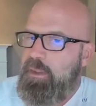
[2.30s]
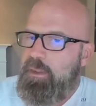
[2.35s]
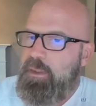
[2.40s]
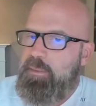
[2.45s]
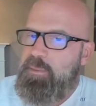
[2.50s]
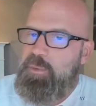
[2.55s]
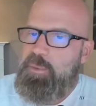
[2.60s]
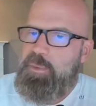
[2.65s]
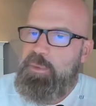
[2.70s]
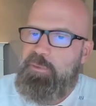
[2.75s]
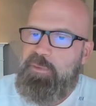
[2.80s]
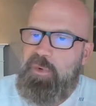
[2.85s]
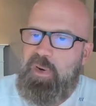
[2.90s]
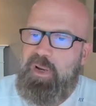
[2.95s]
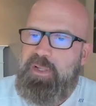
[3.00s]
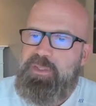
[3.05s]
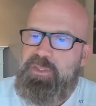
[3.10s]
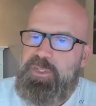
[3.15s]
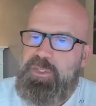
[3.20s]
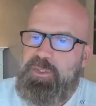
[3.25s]
Let me move on
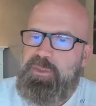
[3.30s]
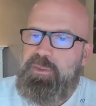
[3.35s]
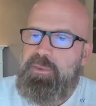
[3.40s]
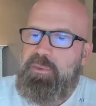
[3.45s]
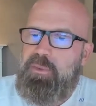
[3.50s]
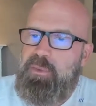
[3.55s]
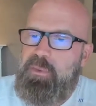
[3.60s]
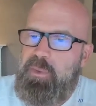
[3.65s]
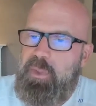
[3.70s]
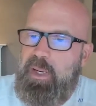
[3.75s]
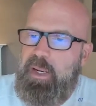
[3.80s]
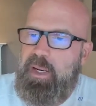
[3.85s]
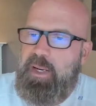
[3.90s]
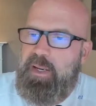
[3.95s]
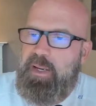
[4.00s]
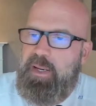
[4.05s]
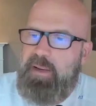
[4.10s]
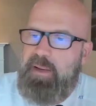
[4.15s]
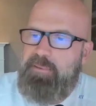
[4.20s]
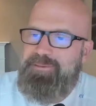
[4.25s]
to
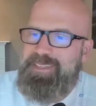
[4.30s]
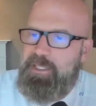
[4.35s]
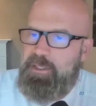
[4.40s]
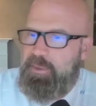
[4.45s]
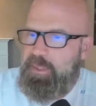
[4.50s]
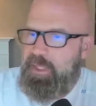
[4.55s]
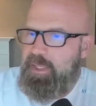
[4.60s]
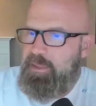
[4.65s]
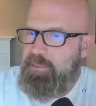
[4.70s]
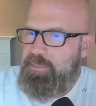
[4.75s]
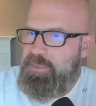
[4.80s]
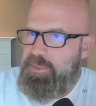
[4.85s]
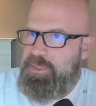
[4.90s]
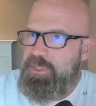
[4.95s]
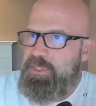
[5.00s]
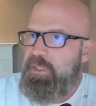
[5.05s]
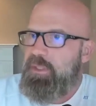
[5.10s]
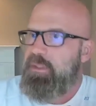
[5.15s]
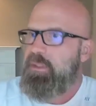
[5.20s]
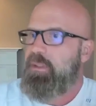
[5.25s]
uh, video games.